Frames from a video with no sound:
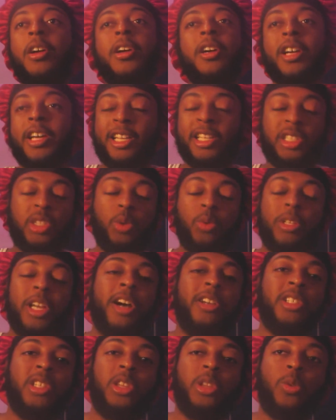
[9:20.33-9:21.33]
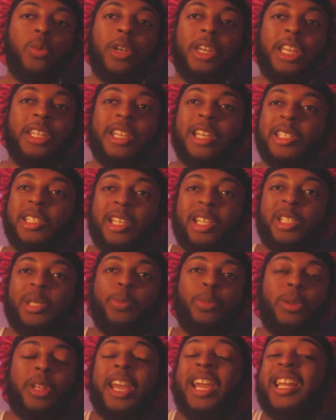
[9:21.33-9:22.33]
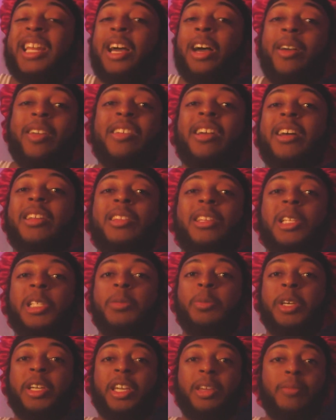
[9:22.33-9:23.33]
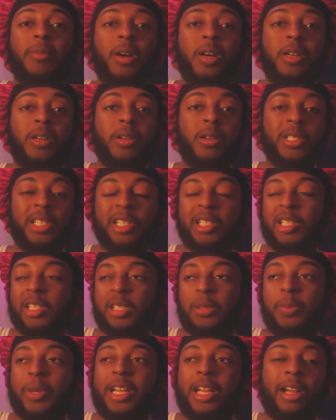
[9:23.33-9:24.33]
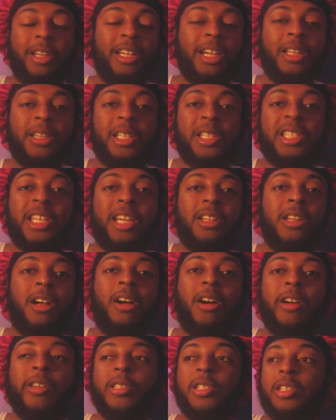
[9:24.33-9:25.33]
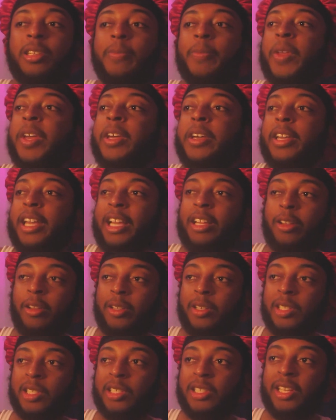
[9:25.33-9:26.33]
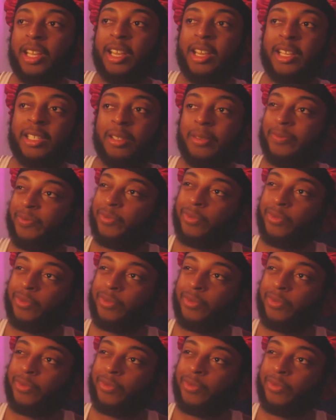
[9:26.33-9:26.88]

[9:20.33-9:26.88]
It's 2003. It doesn't explain how he got these fucking monitors. It doesn't explain how he got this technology. He literally just says, you